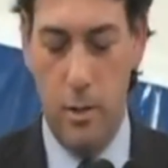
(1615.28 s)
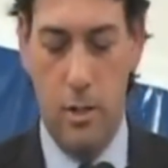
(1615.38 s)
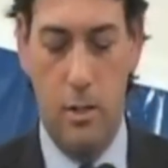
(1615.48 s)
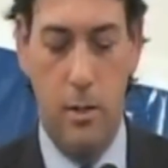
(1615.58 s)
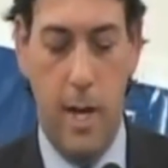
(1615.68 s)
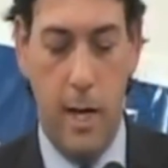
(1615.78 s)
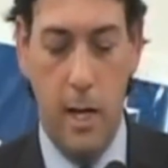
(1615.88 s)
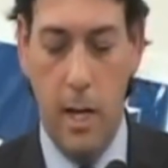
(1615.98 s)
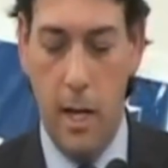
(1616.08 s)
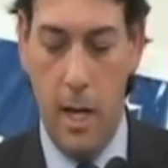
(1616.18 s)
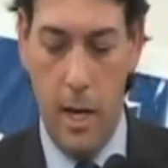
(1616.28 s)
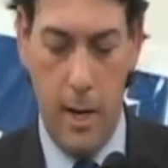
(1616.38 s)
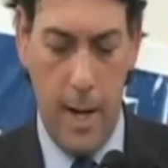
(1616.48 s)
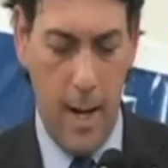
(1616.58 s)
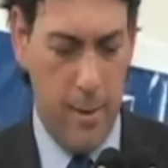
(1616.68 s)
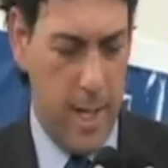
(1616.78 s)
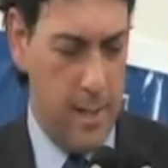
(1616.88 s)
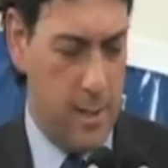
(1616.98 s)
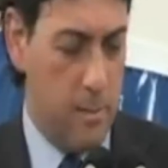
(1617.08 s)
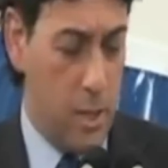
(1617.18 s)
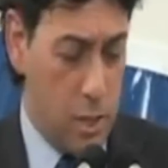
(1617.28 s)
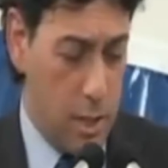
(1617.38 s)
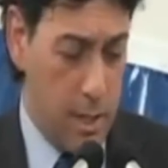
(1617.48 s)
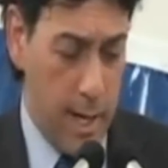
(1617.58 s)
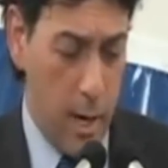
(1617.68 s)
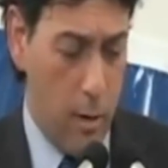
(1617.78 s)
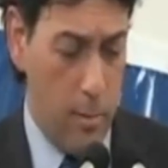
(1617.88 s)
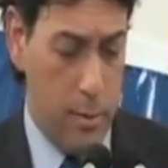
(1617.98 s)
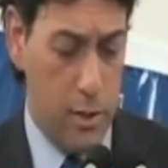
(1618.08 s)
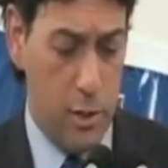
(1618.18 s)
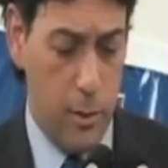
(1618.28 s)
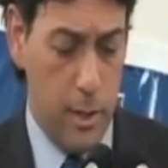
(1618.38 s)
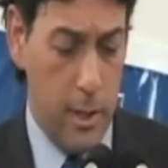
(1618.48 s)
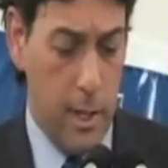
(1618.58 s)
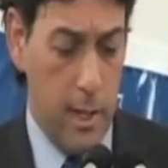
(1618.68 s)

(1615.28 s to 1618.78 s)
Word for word: should do that. Uh, I have a case in Michigan now I'm pursuing.